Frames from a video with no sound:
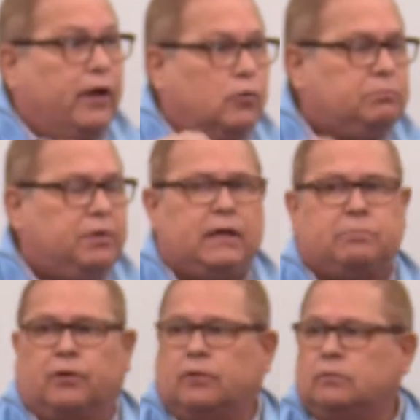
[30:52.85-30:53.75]
own
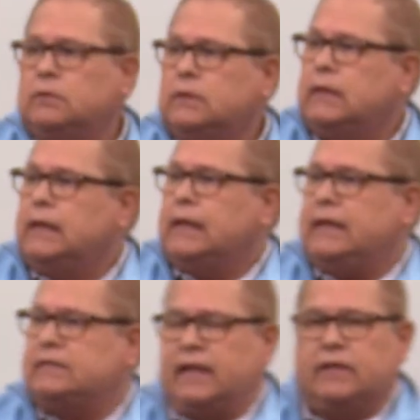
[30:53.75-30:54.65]
people,
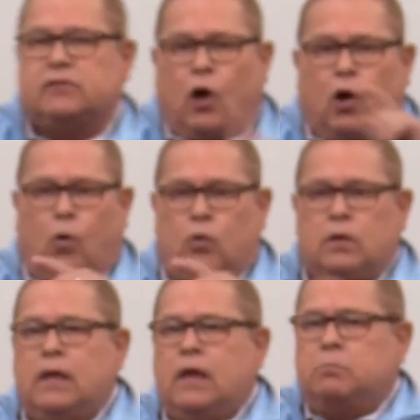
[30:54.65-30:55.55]
he says, oh,
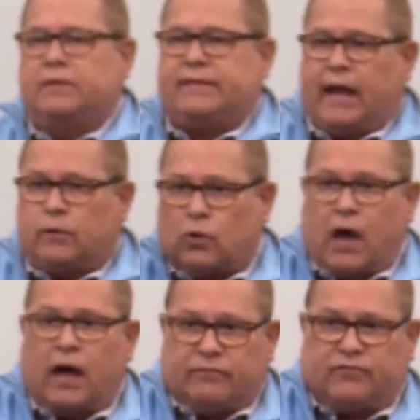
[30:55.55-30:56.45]
but that
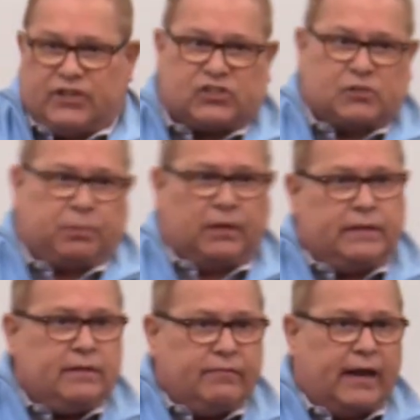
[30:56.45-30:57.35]
rod of
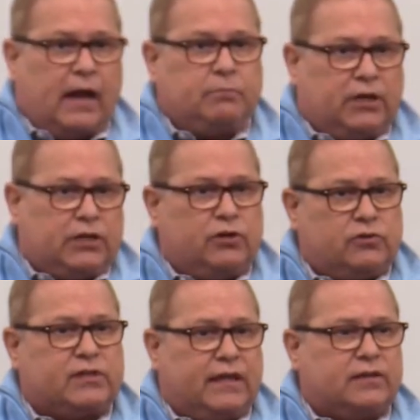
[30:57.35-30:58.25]
discipline that I'm going to
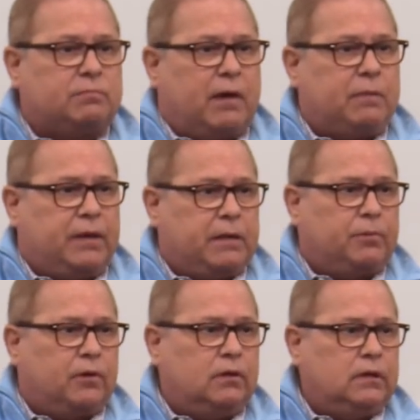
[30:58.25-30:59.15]
use against my
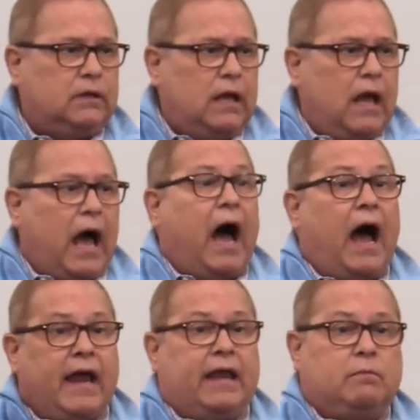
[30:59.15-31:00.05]
people,
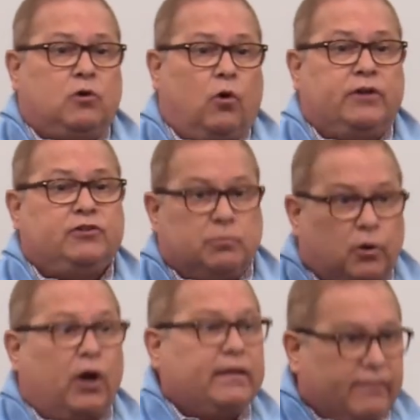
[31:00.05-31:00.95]
I am going to
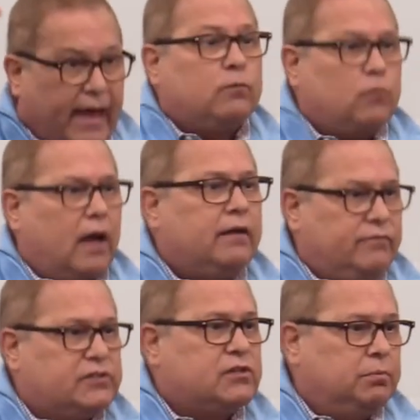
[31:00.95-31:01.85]
break that rod of
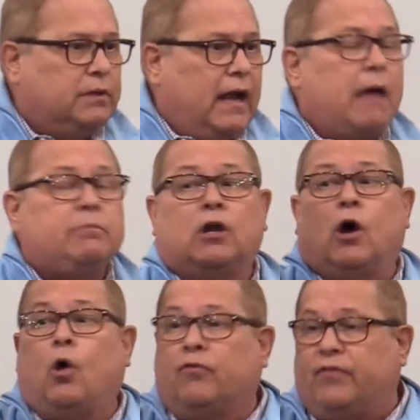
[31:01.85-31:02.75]
discipline. I'm going to
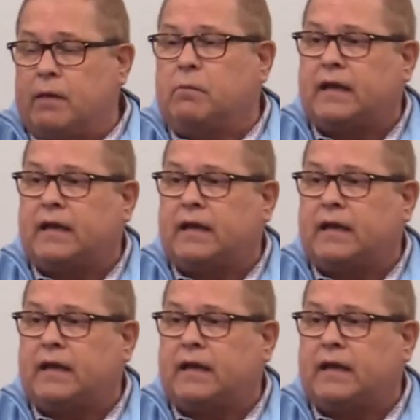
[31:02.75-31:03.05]
hold them